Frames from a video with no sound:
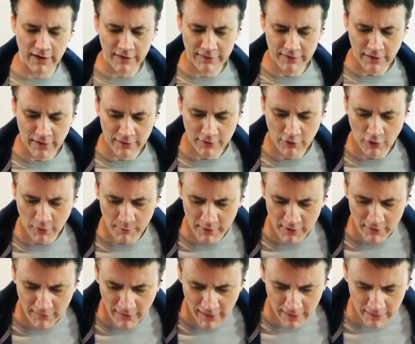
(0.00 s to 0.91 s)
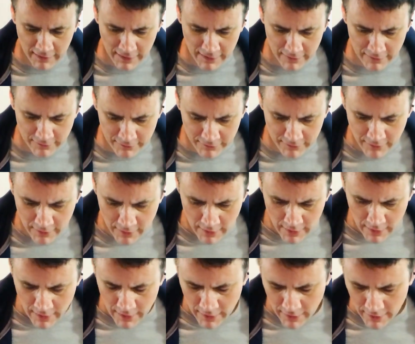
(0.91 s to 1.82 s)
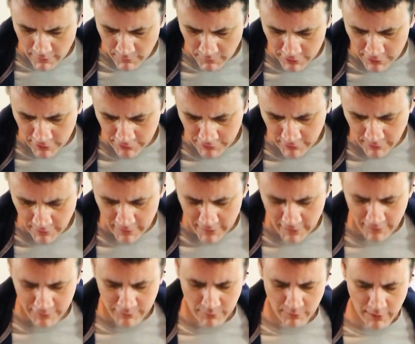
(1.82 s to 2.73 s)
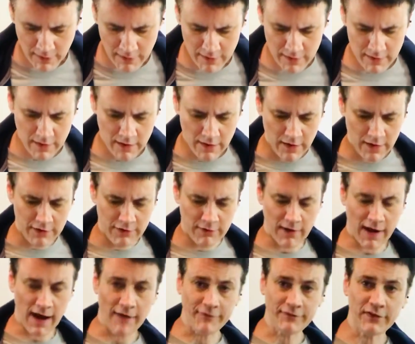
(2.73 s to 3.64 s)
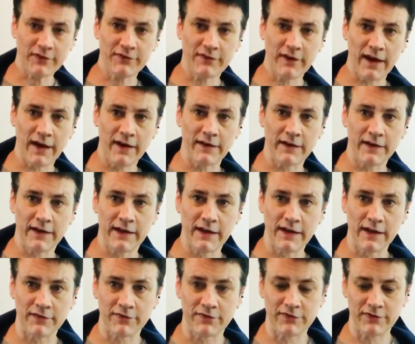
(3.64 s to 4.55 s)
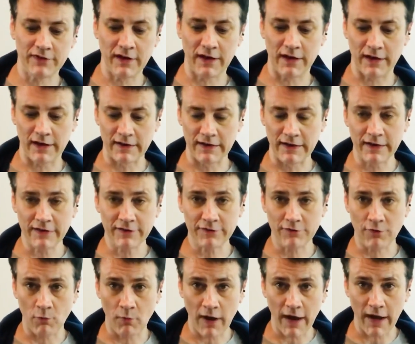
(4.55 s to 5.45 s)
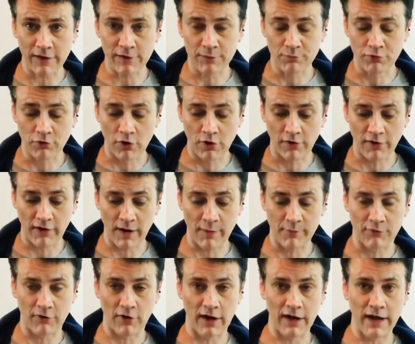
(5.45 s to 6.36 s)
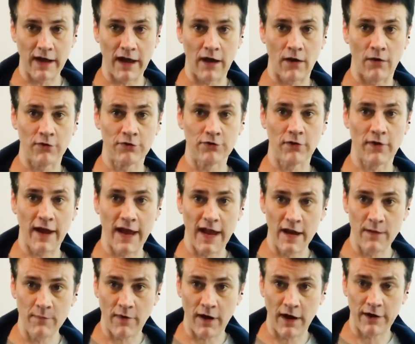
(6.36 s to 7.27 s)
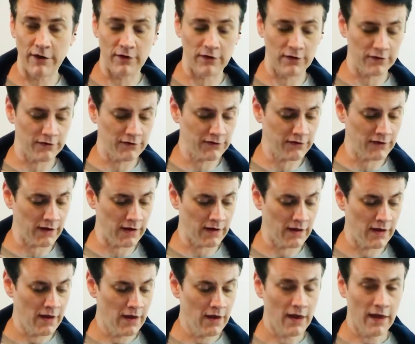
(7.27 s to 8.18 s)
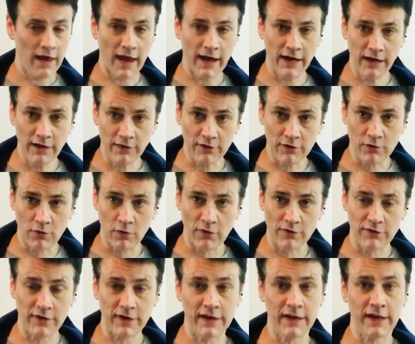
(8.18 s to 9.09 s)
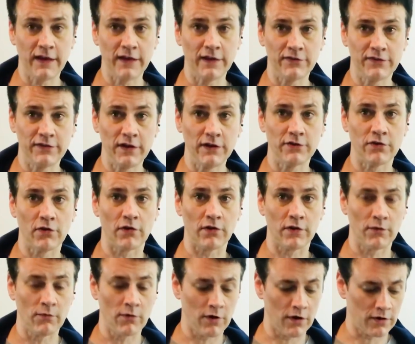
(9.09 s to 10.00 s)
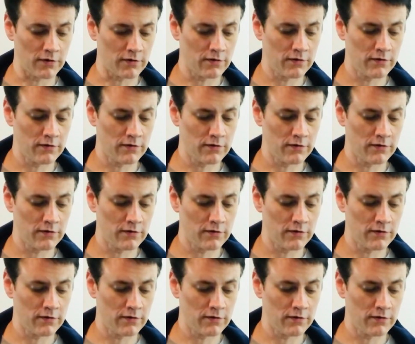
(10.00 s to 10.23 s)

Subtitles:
It says harmony violins. When you're doing this one, you have to stay in the key of C, at least the way it's programmed right now. So A minor or C. Any of the chords in the key of C totally work.